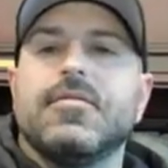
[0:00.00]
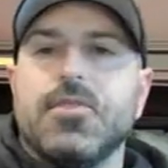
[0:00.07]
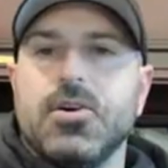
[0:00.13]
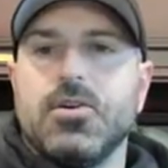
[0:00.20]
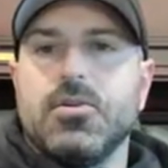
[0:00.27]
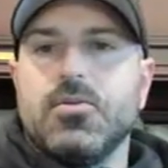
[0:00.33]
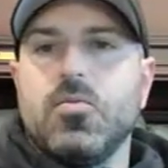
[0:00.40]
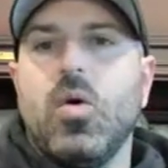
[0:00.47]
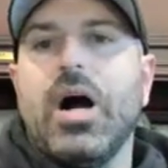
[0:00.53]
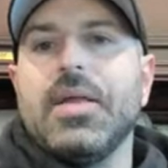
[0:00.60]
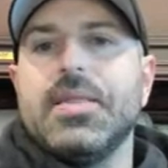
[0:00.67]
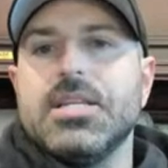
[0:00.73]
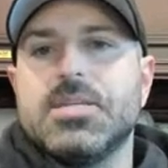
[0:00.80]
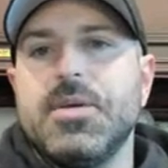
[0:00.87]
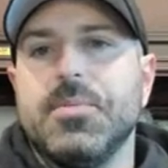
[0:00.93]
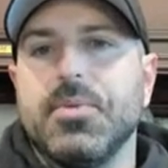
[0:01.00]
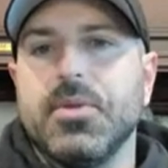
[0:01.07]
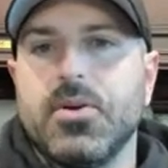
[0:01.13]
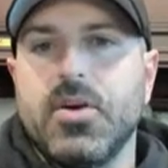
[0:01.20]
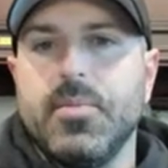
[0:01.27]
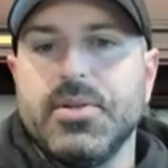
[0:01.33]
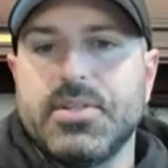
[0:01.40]
for why these people
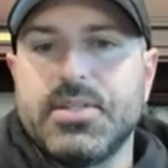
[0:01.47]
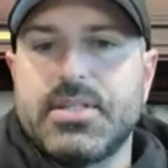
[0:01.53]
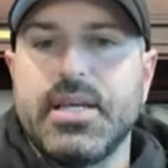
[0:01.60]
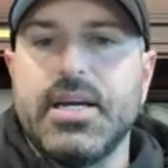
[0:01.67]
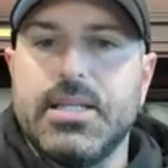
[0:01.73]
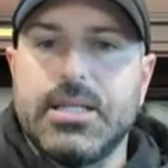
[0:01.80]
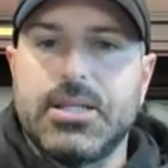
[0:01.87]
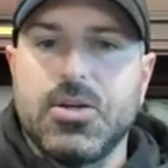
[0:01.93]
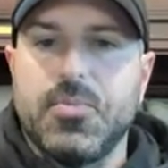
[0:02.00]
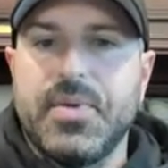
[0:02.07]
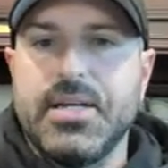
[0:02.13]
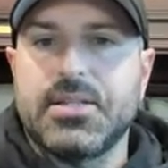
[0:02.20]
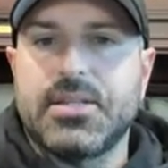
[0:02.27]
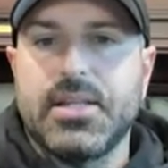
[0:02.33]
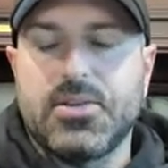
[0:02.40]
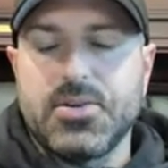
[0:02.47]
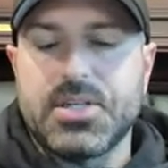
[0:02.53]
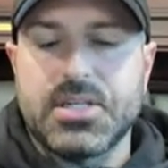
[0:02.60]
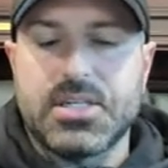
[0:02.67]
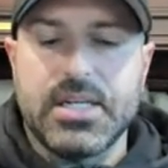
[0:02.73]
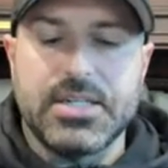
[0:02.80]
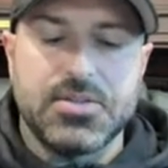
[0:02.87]
are able to tell you that they're
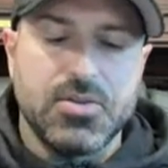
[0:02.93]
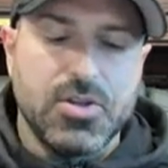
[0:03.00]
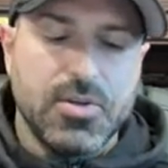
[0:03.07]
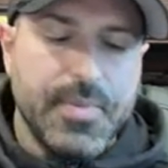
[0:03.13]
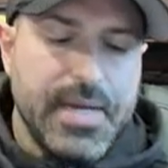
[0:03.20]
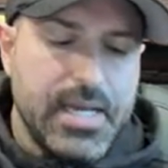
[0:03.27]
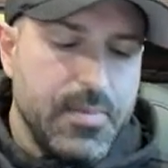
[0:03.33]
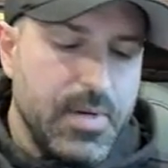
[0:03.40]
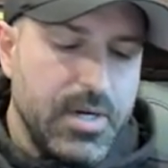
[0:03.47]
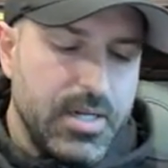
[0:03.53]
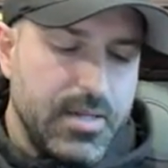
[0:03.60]
successful and they're making